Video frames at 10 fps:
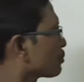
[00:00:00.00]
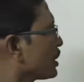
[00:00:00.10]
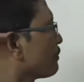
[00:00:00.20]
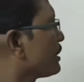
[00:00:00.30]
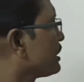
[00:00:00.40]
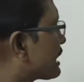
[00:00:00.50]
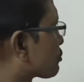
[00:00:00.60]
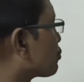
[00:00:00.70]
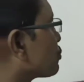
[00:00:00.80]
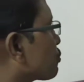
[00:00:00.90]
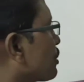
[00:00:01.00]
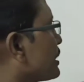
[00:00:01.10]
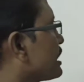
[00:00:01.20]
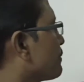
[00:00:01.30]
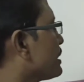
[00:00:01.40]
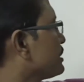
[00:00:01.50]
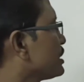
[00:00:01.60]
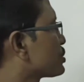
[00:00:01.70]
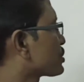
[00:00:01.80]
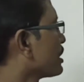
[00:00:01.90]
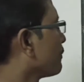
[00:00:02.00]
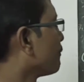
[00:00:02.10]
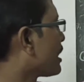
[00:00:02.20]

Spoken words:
will be, that root will be given this